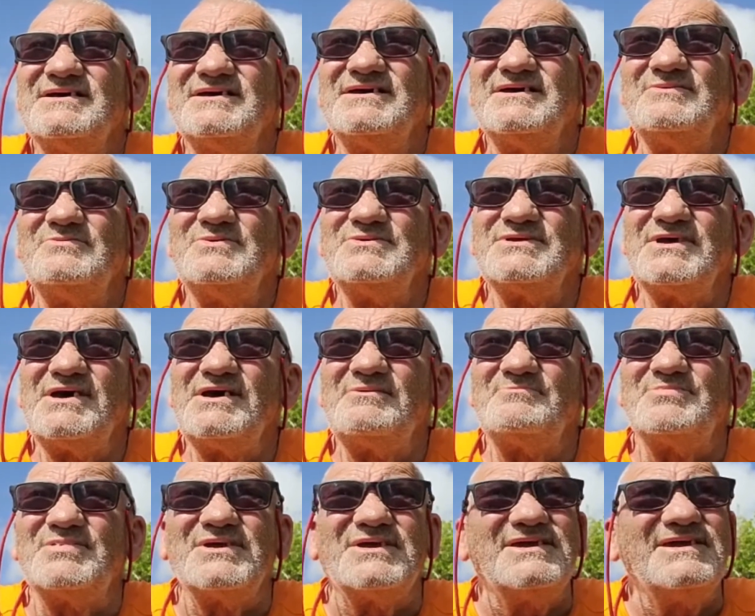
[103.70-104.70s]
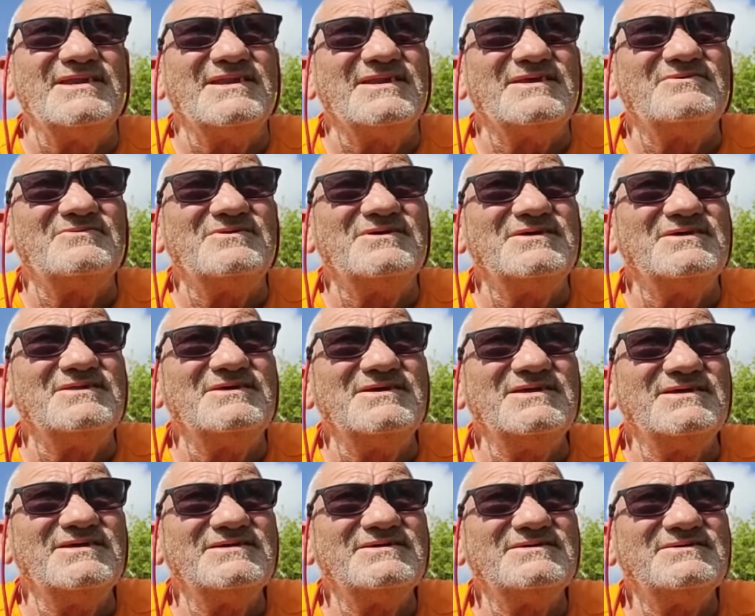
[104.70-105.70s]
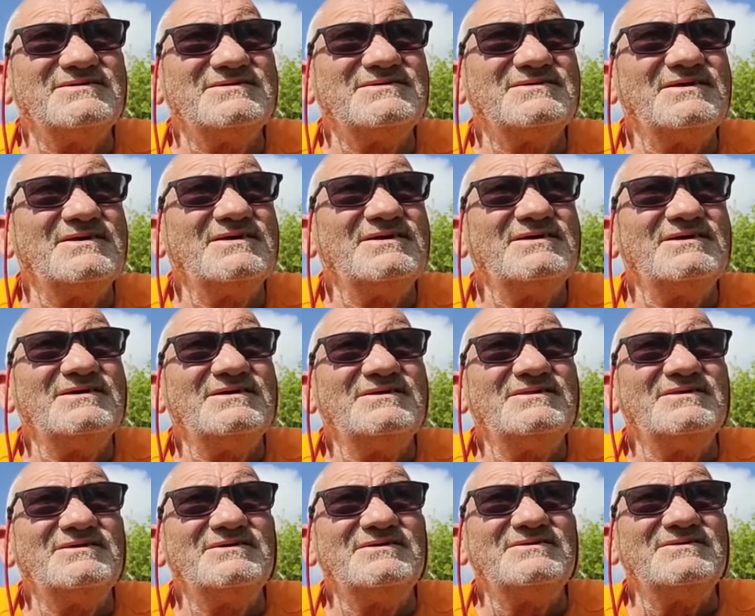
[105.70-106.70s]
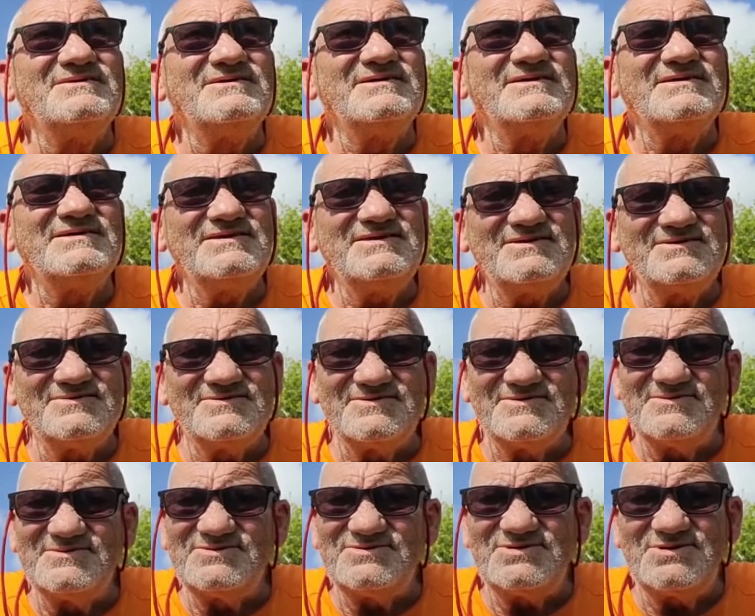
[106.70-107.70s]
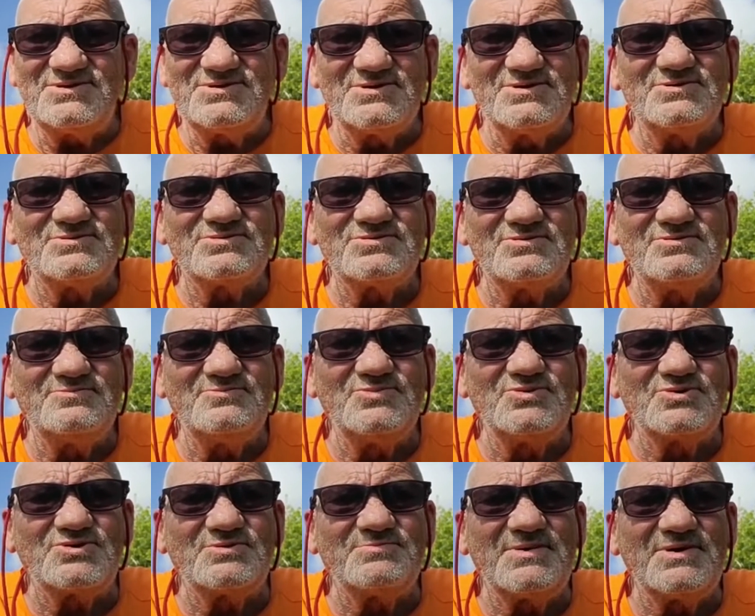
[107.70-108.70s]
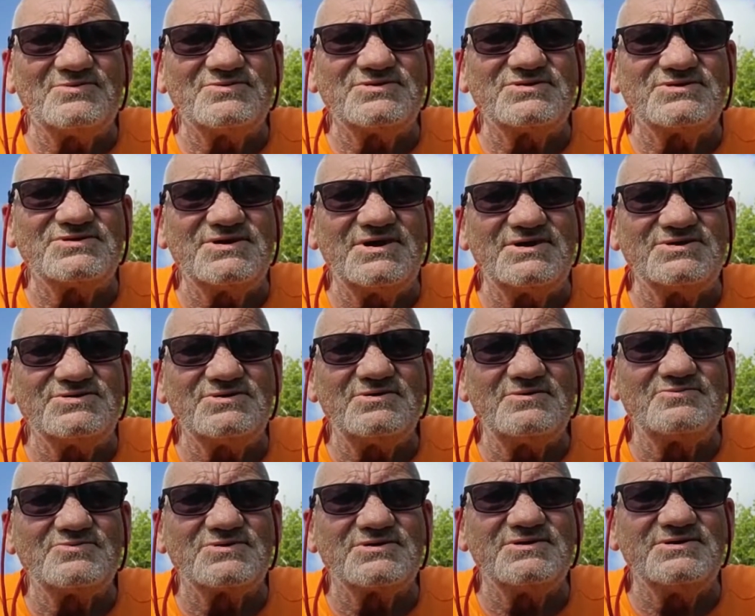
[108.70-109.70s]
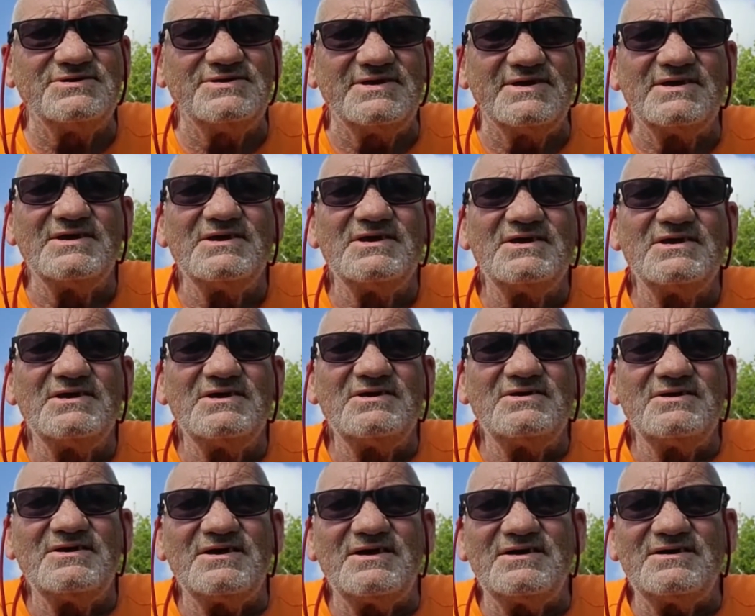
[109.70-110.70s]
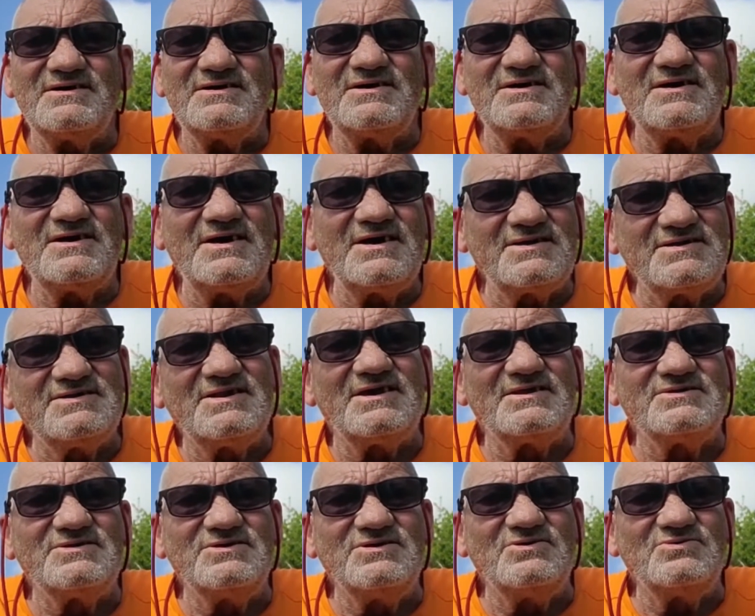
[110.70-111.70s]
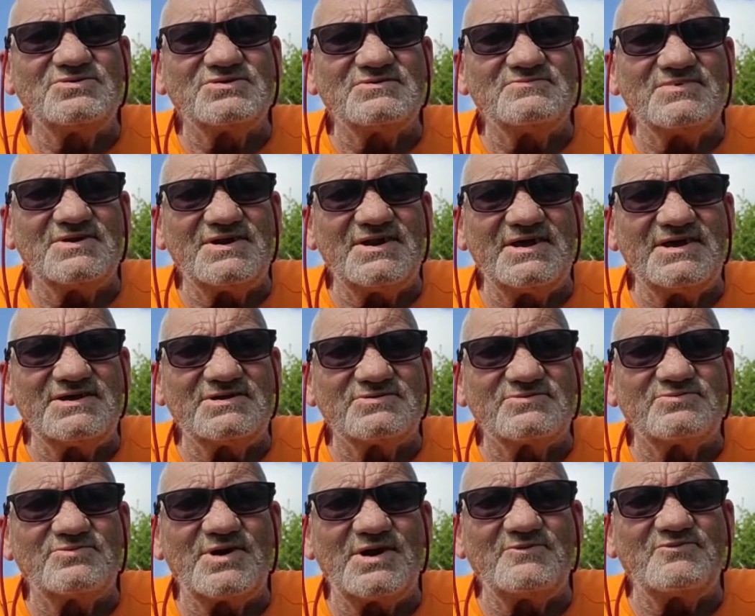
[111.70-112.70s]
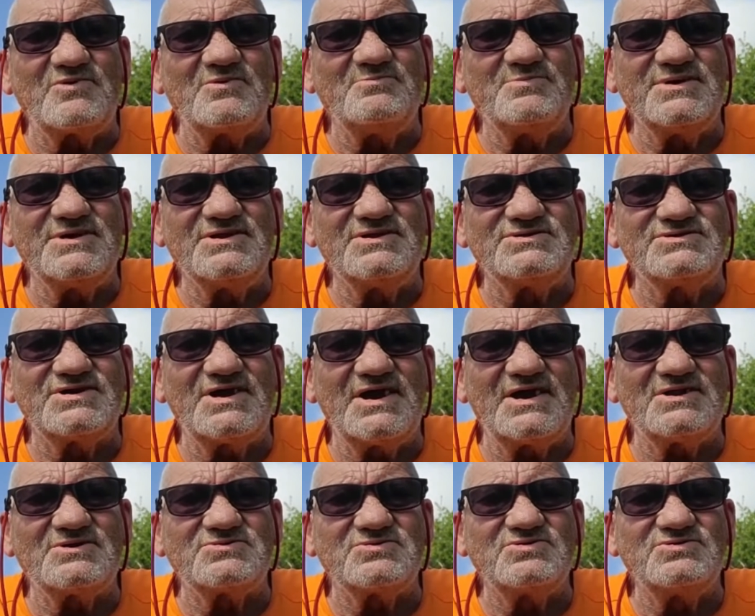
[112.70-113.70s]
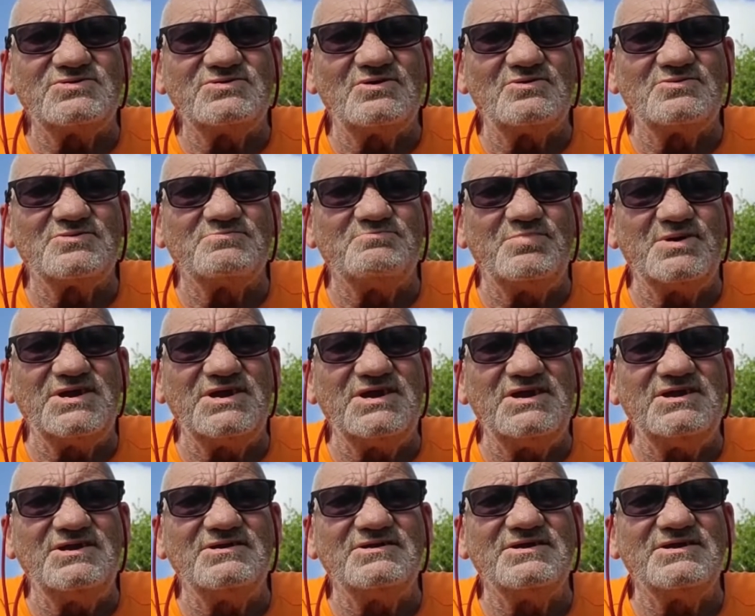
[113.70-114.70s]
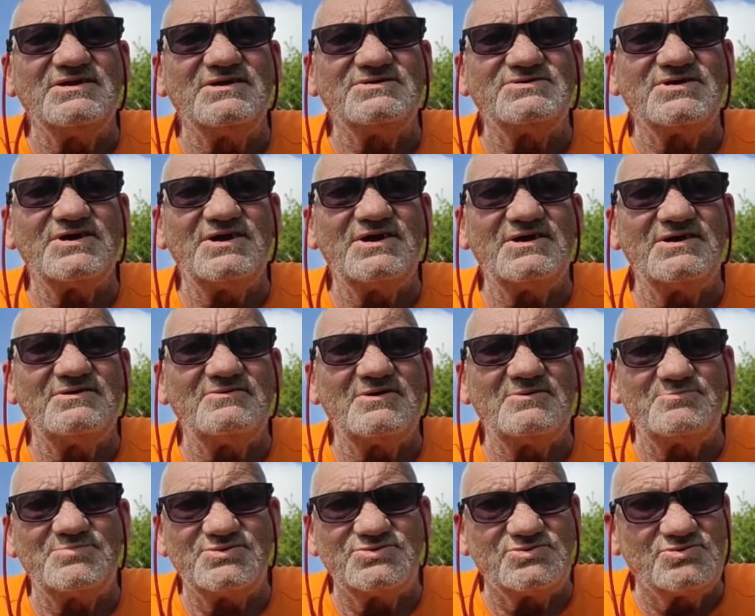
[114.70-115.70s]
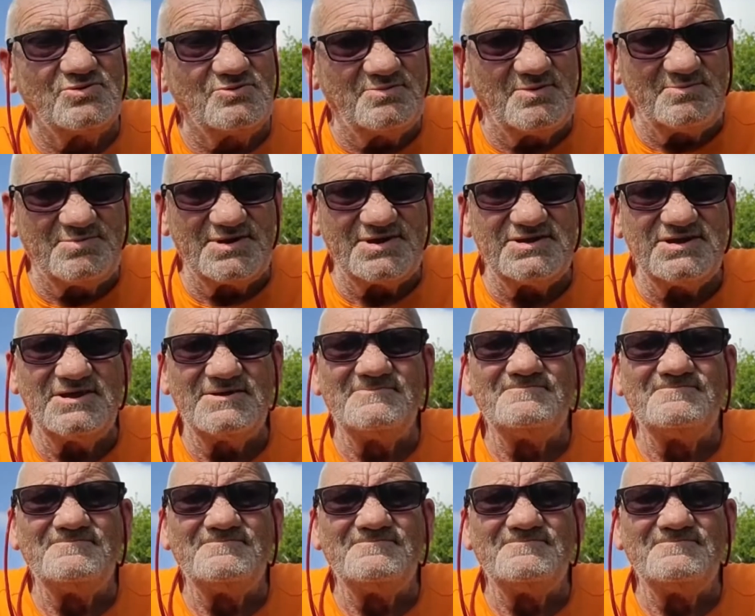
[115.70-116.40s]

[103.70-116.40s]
it was heartbreaking, really, that, you know, she thought so much about this chair. She'd obviously hadn't had the use of her legs right from being a child. She'd always been in a chair, presumably.